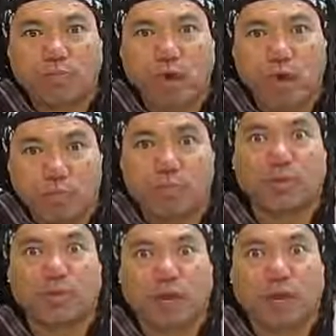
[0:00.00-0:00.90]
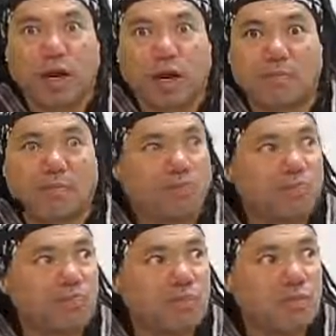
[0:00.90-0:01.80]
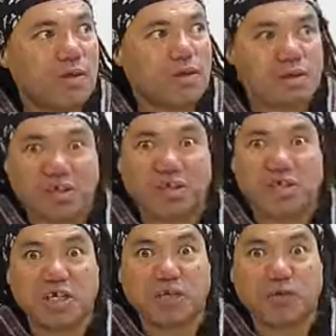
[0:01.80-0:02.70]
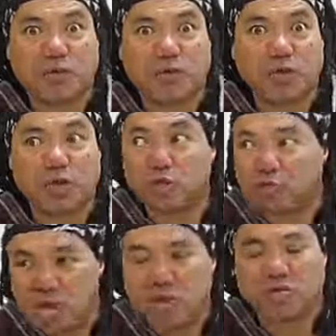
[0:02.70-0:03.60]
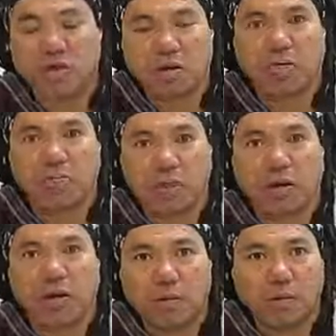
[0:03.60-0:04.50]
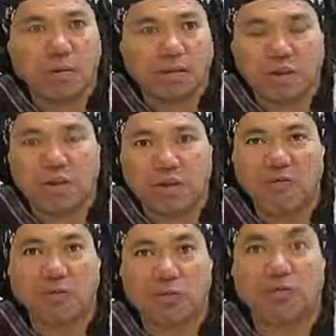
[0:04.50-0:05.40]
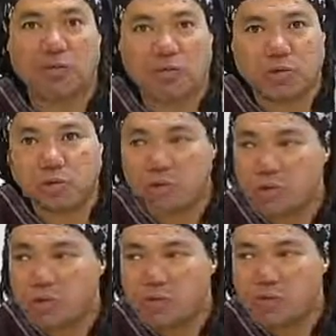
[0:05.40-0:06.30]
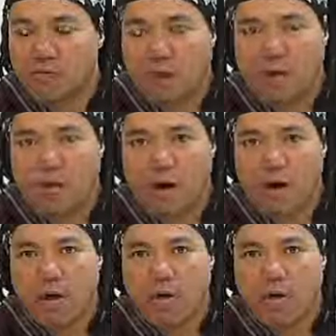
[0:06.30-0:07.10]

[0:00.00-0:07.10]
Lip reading: Hope it succeeds for the future and hangs around, you know, actually there for our future, for our